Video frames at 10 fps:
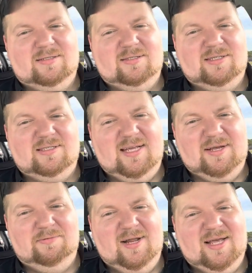Just
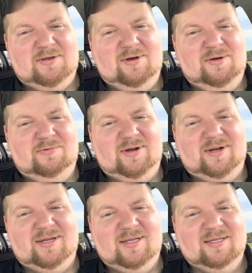like when I go at work,
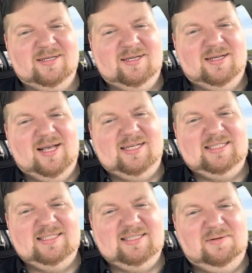I
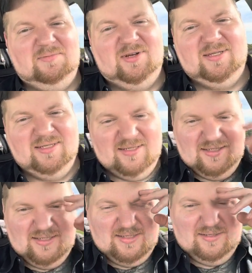see someone
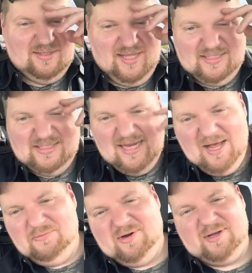that's
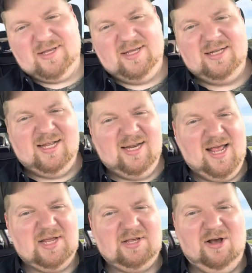not working,
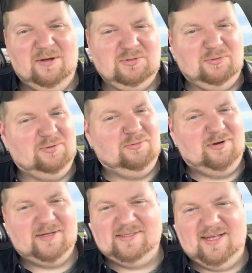I call them to a
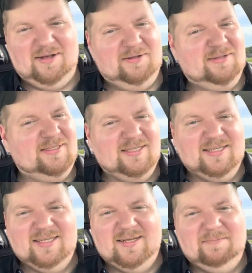work cell.
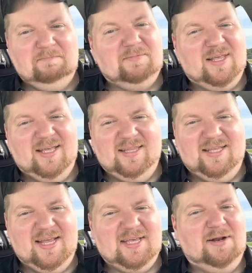And
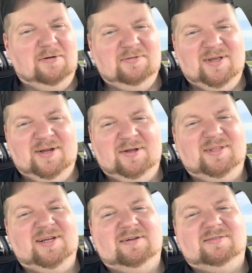they get over there and
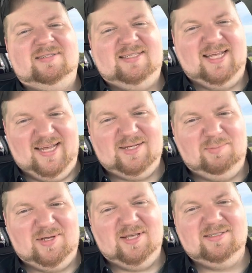they're ticked
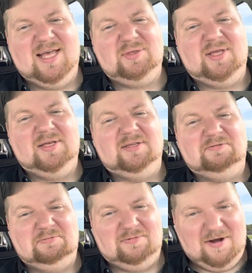because that thing is
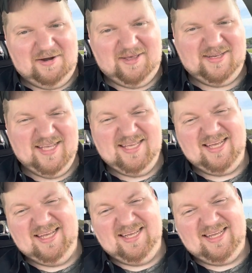running.
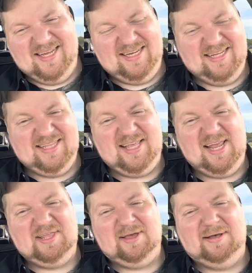They
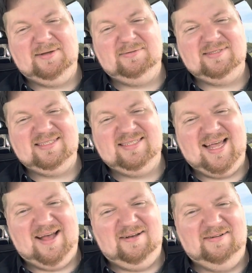thought it was
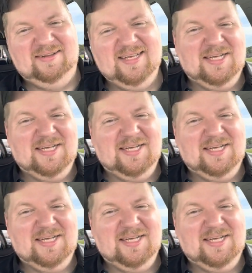down.